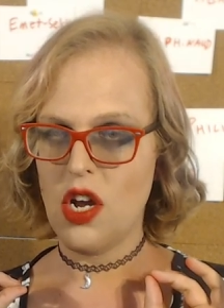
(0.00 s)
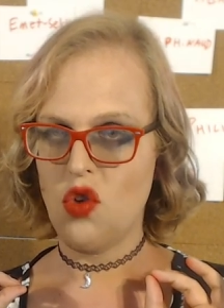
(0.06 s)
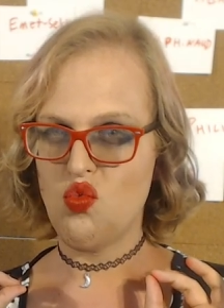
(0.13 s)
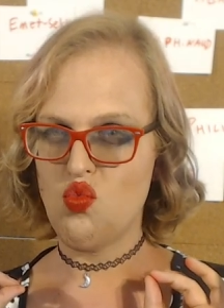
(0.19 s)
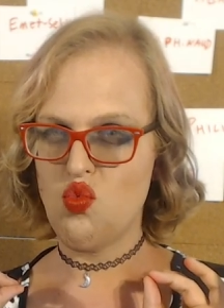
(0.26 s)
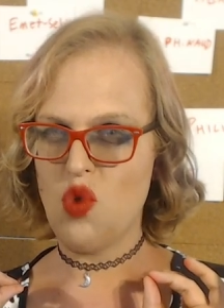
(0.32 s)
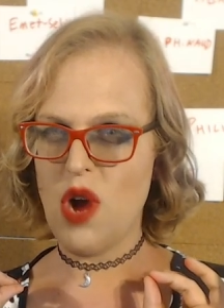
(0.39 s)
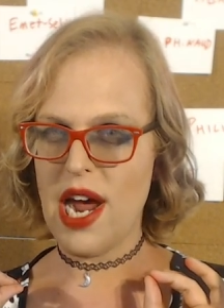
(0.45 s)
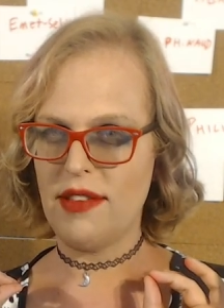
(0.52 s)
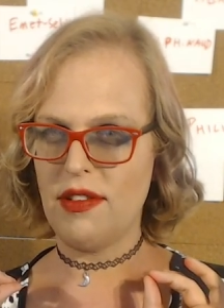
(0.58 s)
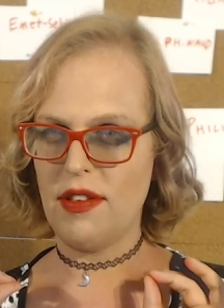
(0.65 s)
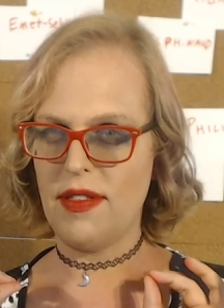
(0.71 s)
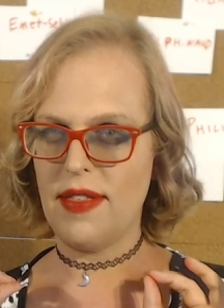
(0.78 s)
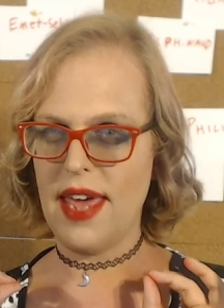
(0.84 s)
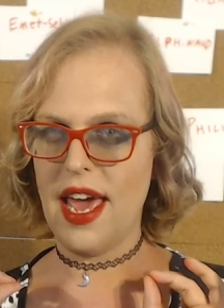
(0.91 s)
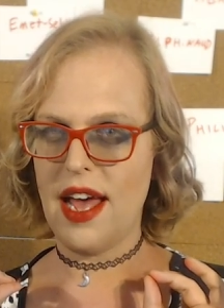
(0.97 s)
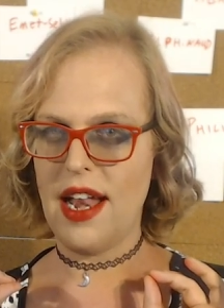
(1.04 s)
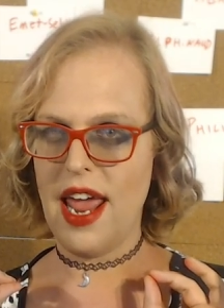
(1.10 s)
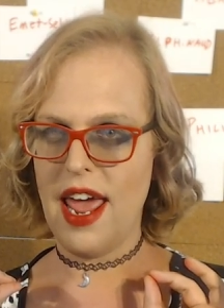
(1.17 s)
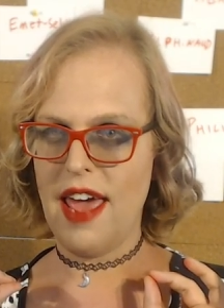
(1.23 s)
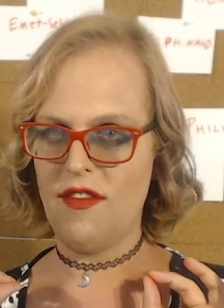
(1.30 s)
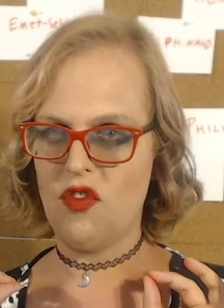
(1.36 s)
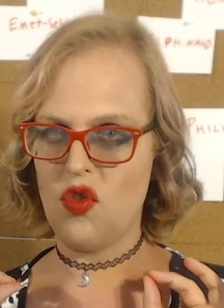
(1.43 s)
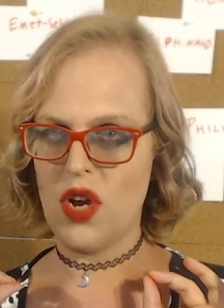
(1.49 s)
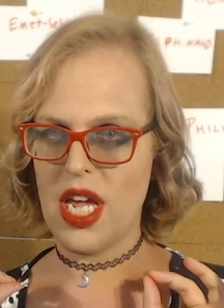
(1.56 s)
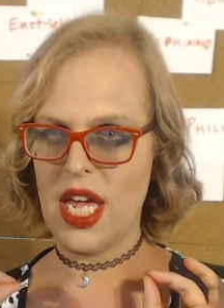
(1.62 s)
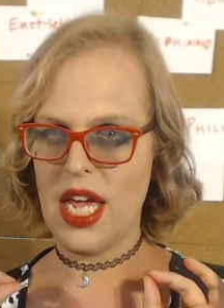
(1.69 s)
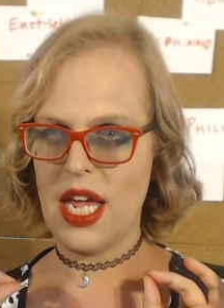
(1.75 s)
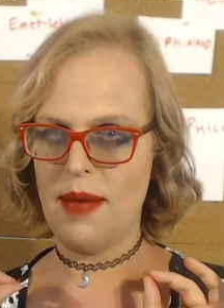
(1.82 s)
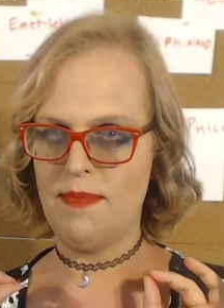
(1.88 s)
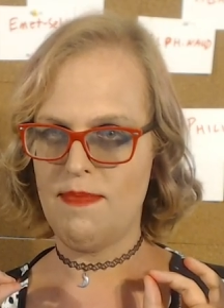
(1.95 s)
Rather than
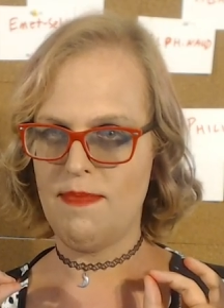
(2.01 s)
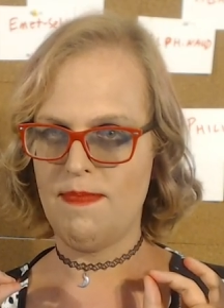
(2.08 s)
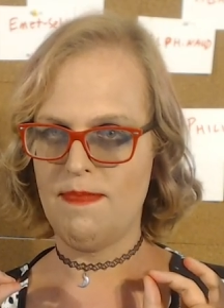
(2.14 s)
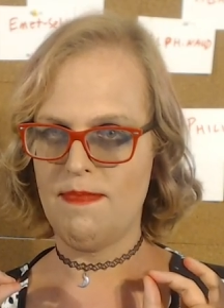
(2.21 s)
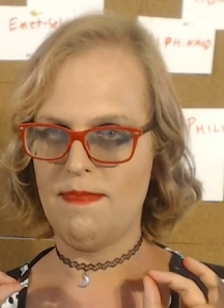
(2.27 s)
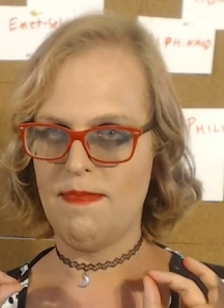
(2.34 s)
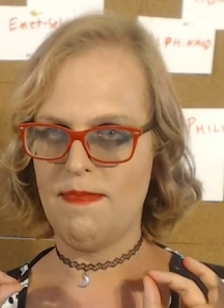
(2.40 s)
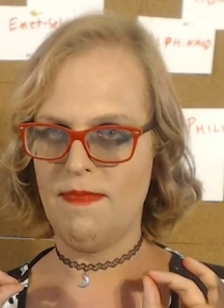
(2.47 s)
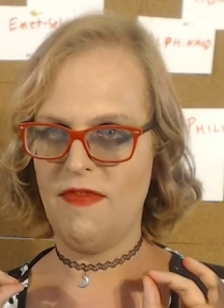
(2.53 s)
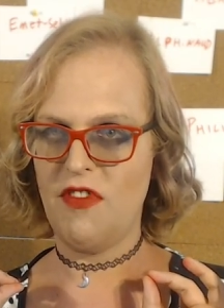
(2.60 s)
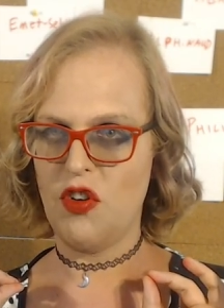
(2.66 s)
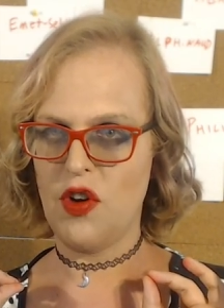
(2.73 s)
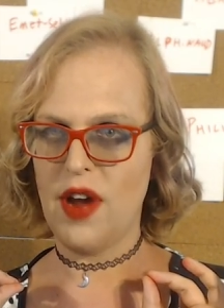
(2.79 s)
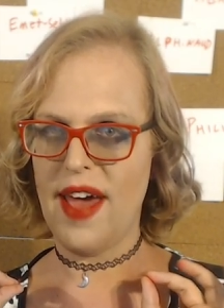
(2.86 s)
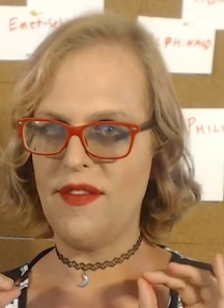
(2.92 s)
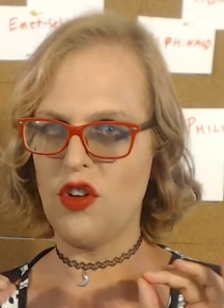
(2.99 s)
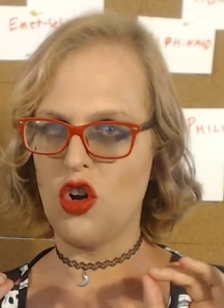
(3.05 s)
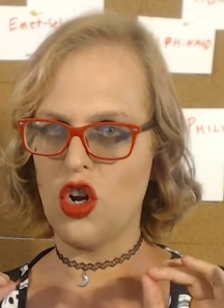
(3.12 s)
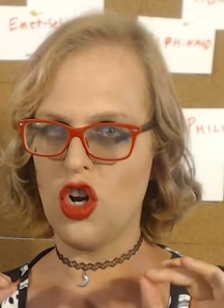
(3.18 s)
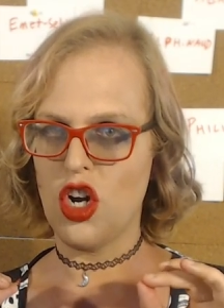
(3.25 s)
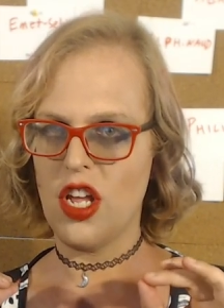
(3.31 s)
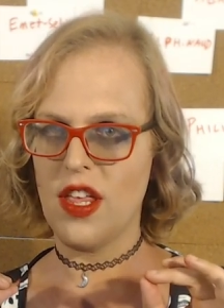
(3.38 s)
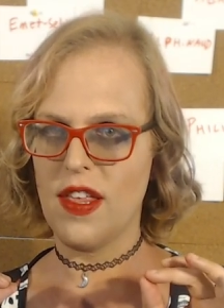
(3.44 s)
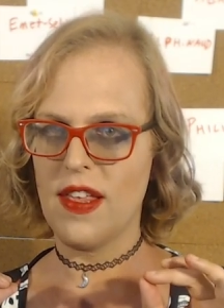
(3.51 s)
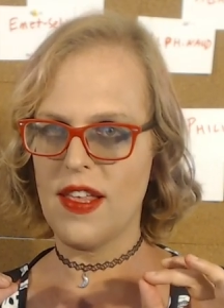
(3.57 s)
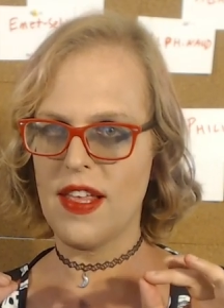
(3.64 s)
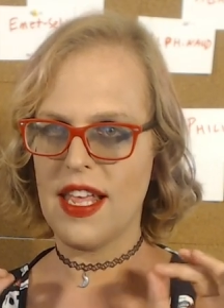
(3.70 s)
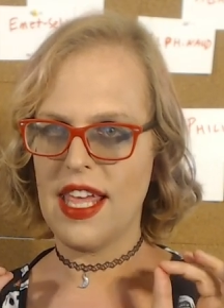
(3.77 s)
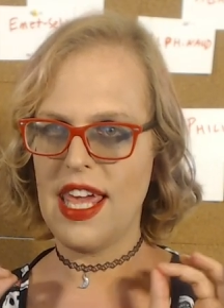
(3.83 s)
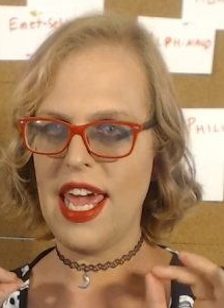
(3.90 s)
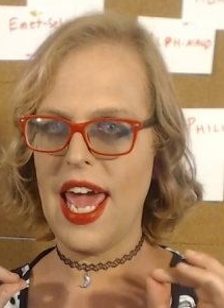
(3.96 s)
every forever. Yeah.